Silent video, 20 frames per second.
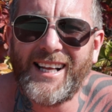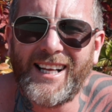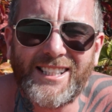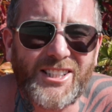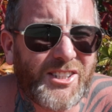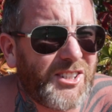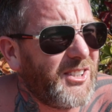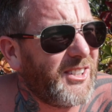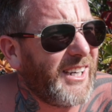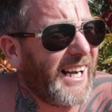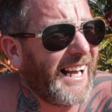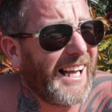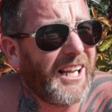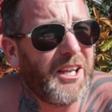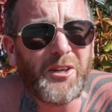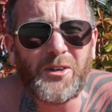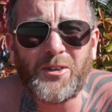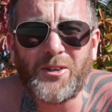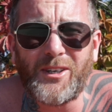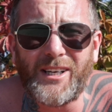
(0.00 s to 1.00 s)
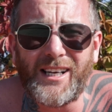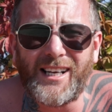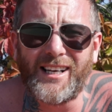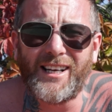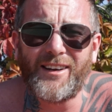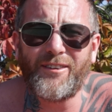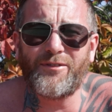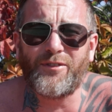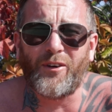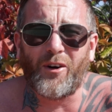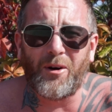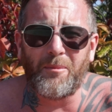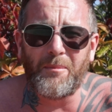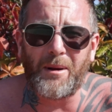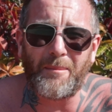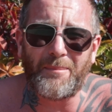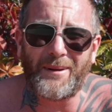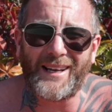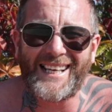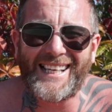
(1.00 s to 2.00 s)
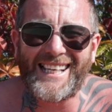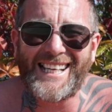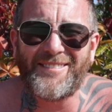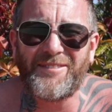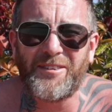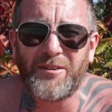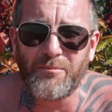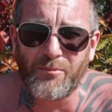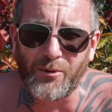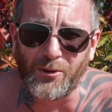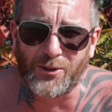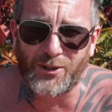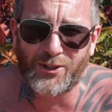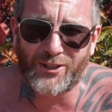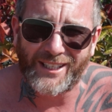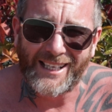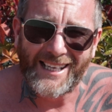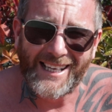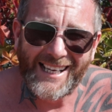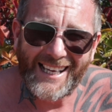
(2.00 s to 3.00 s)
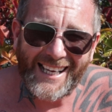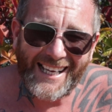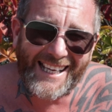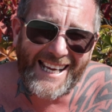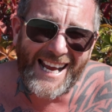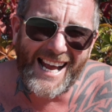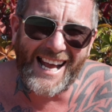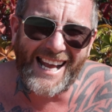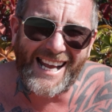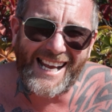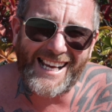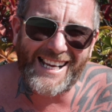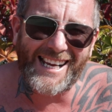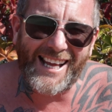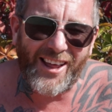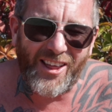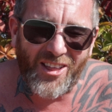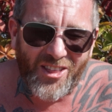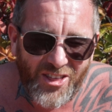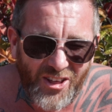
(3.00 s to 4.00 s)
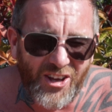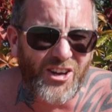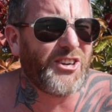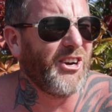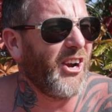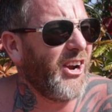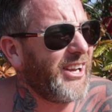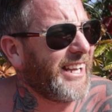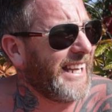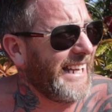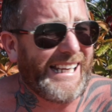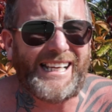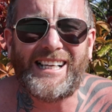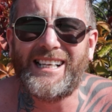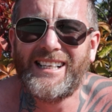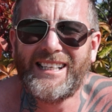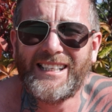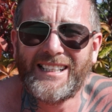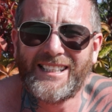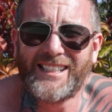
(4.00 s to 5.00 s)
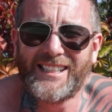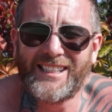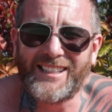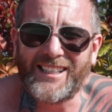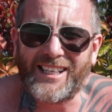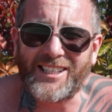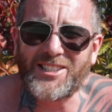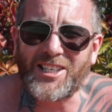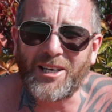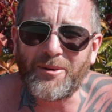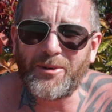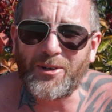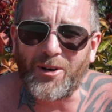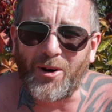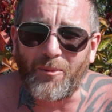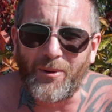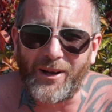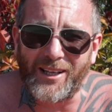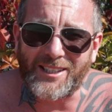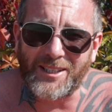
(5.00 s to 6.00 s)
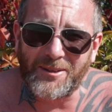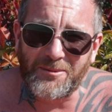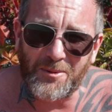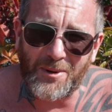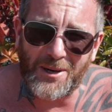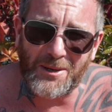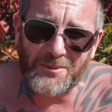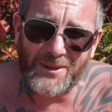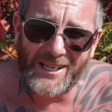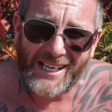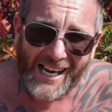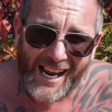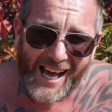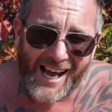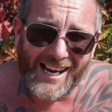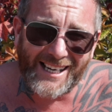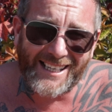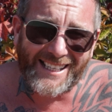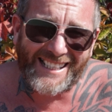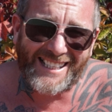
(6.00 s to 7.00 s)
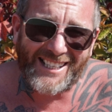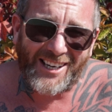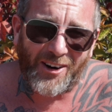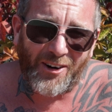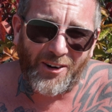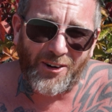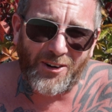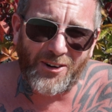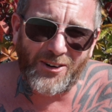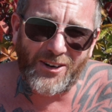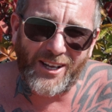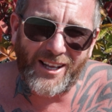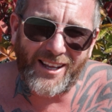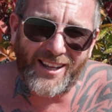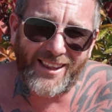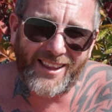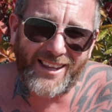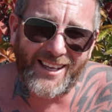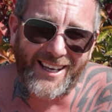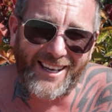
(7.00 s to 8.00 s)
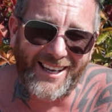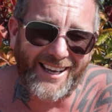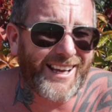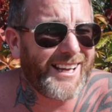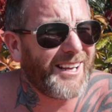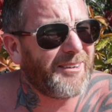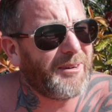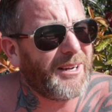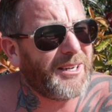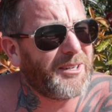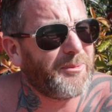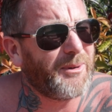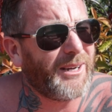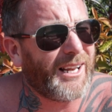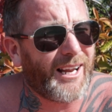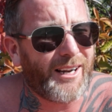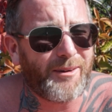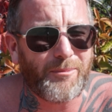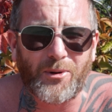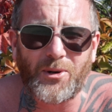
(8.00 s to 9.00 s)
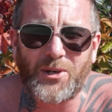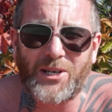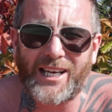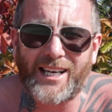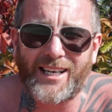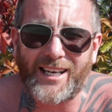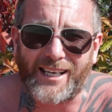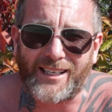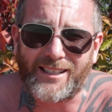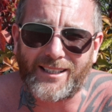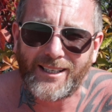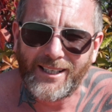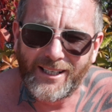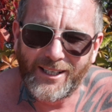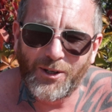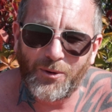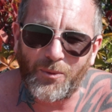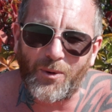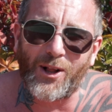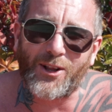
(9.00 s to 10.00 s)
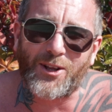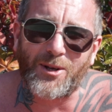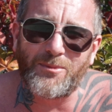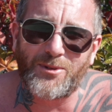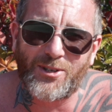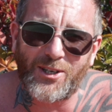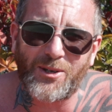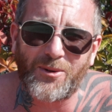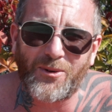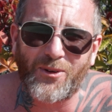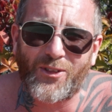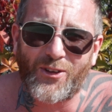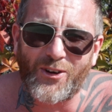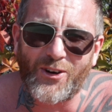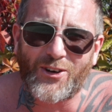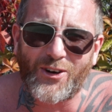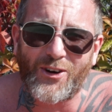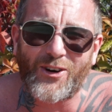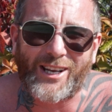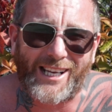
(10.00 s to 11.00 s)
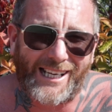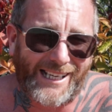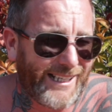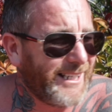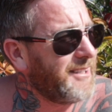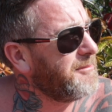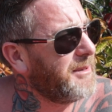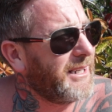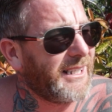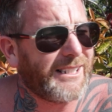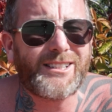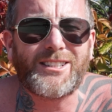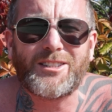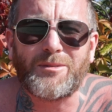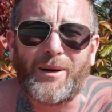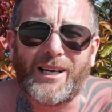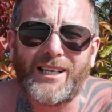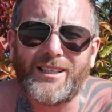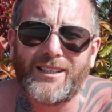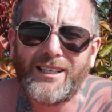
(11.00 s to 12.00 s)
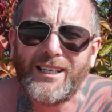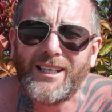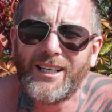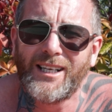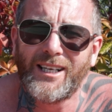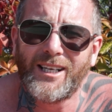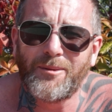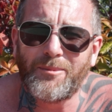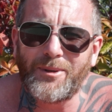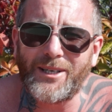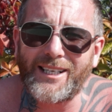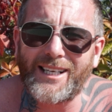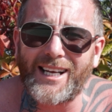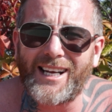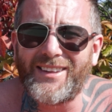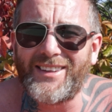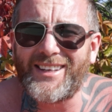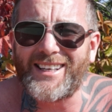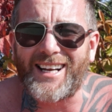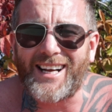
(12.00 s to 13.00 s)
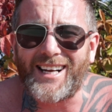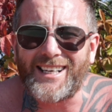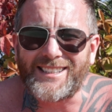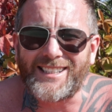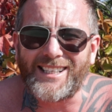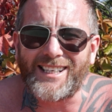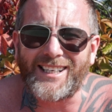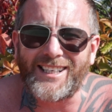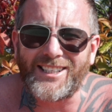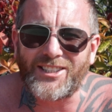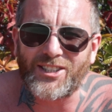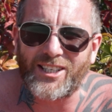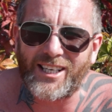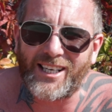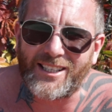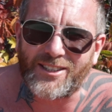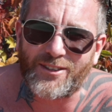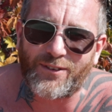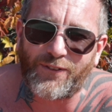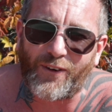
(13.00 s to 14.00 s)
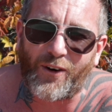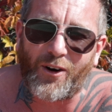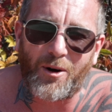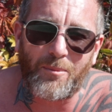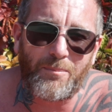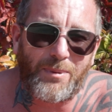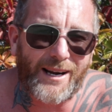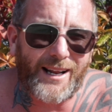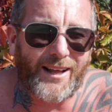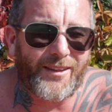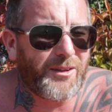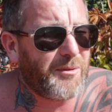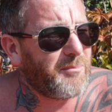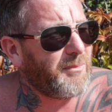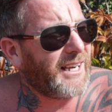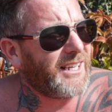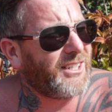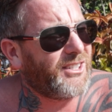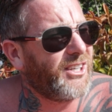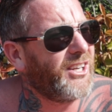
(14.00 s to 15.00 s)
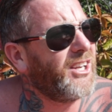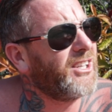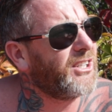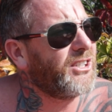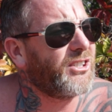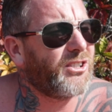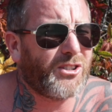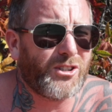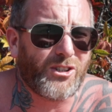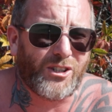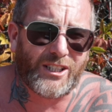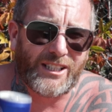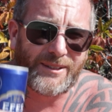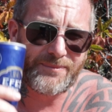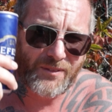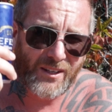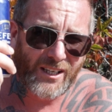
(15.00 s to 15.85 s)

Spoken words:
So hello from BelievingBruce here in the Turkey. That's how we got welcomed when we landed on the, when did we land? Monday night. Welcome to the Turkey. Made us smile. But again, the guy's English is far better than my Turkish, so